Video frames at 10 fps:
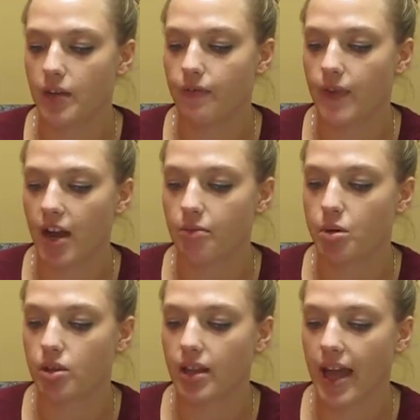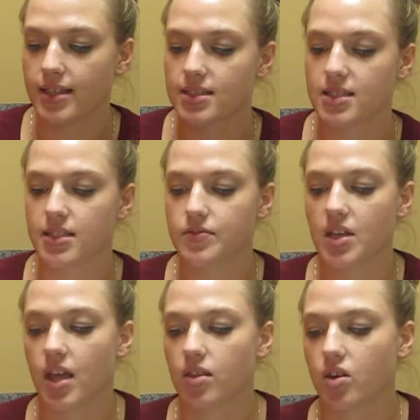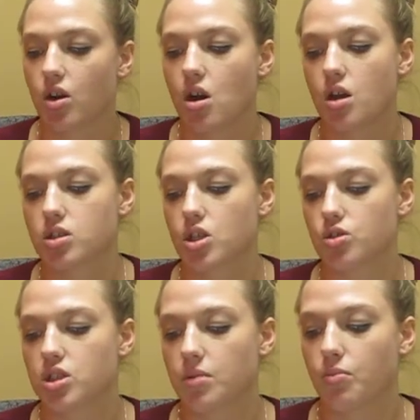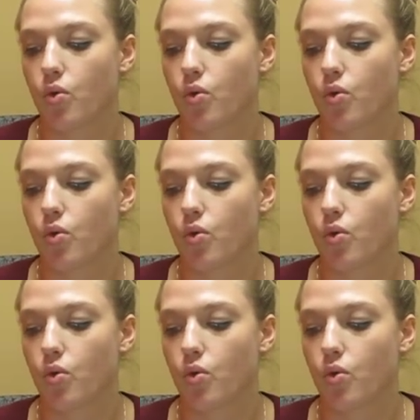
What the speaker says: fiber, laxatives, and there are also some